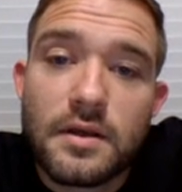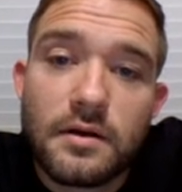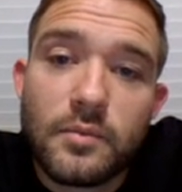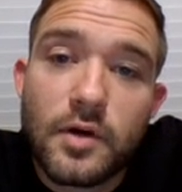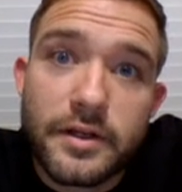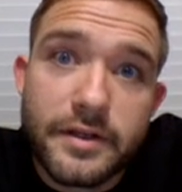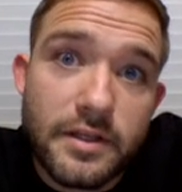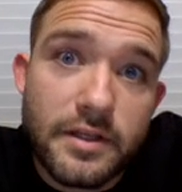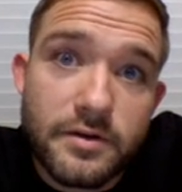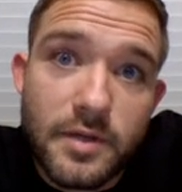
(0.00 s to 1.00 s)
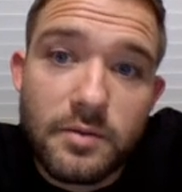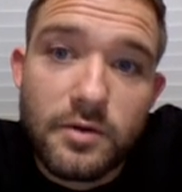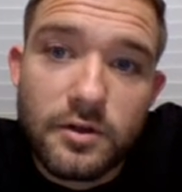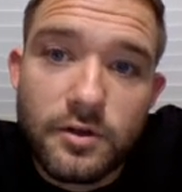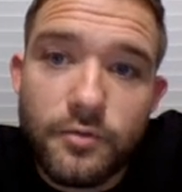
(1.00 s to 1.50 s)
bonded together to make
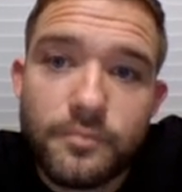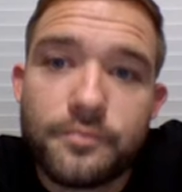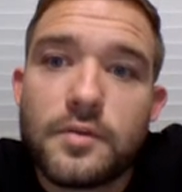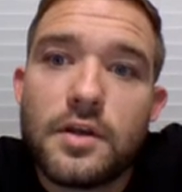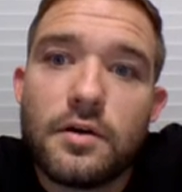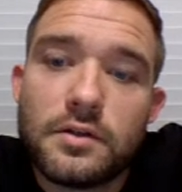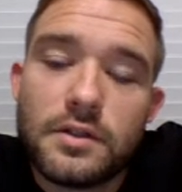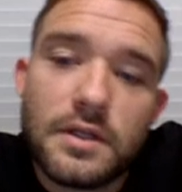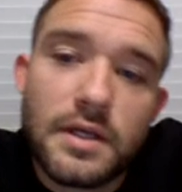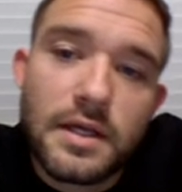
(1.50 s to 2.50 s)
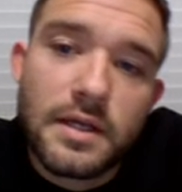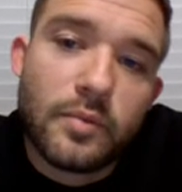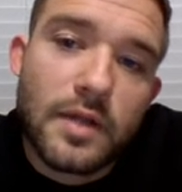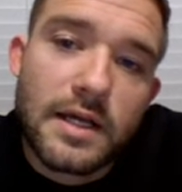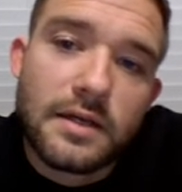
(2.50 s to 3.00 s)
a molecule, yield a
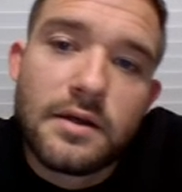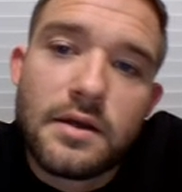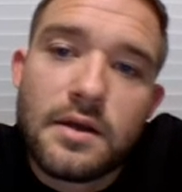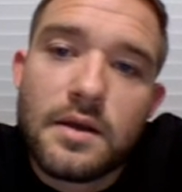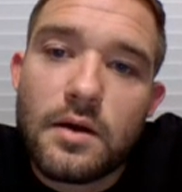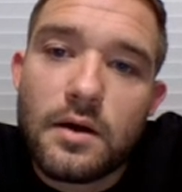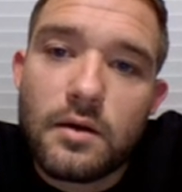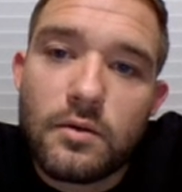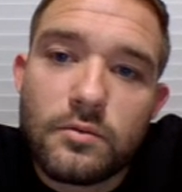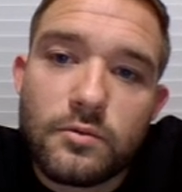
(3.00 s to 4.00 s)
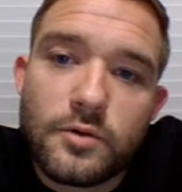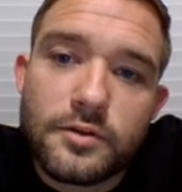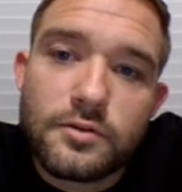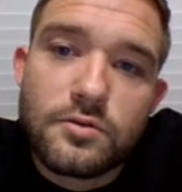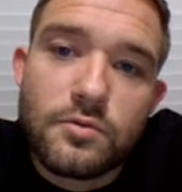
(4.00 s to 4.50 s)
black
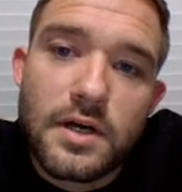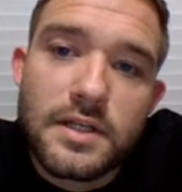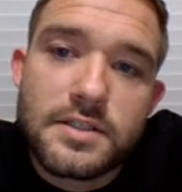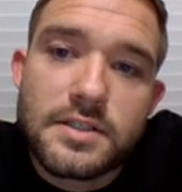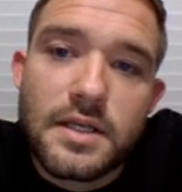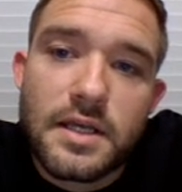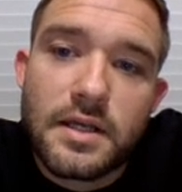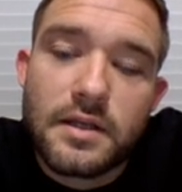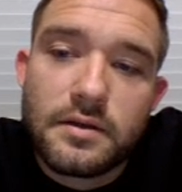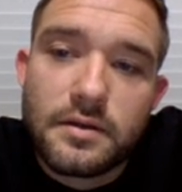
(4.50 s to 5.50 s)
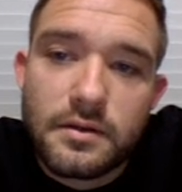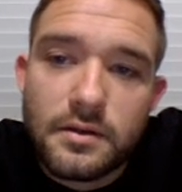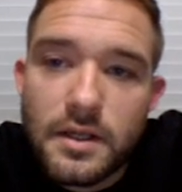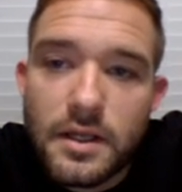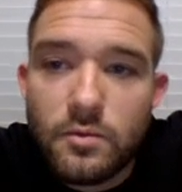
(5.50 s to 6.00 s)
with 2 whites and
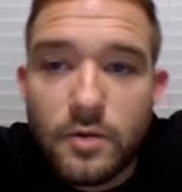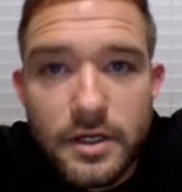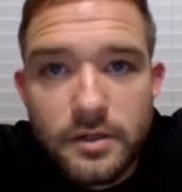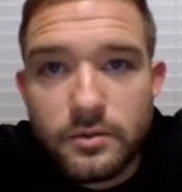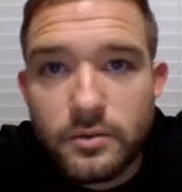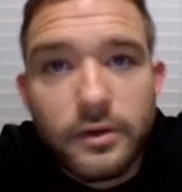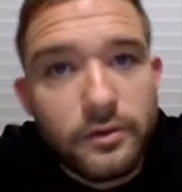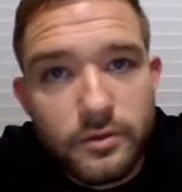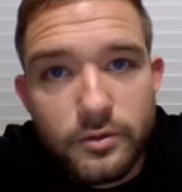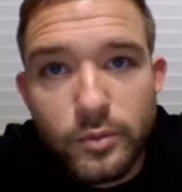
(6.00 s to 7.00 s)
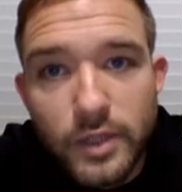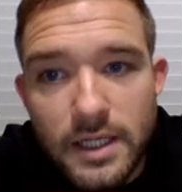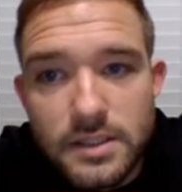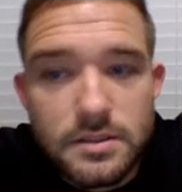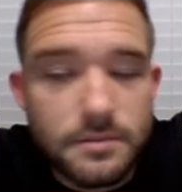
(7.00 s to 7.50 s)
a white with 2
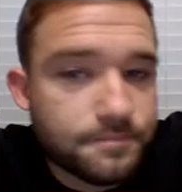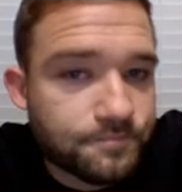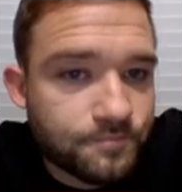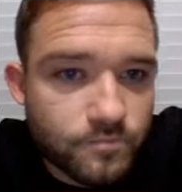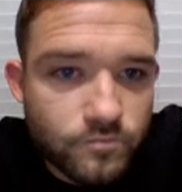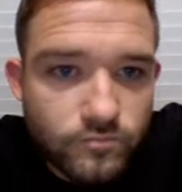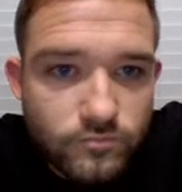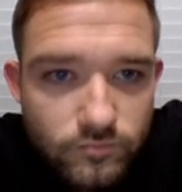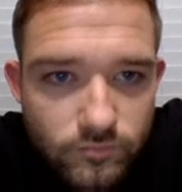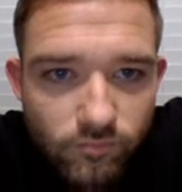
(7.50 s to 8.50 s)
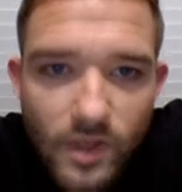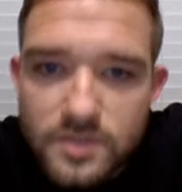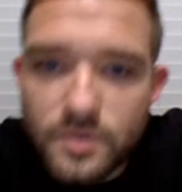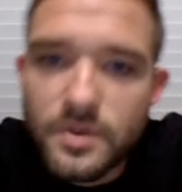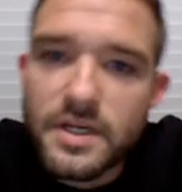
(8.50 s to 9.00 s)
blacks.
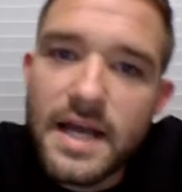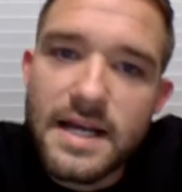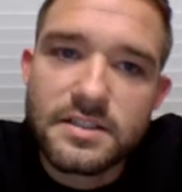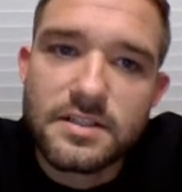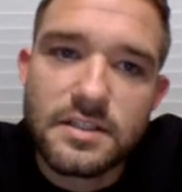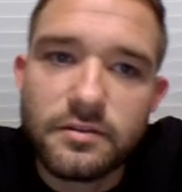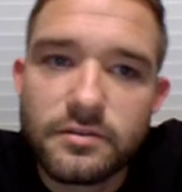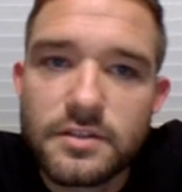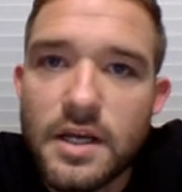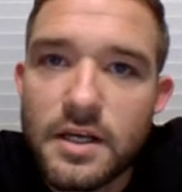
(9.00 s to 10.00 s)
And so we need to ask ourselves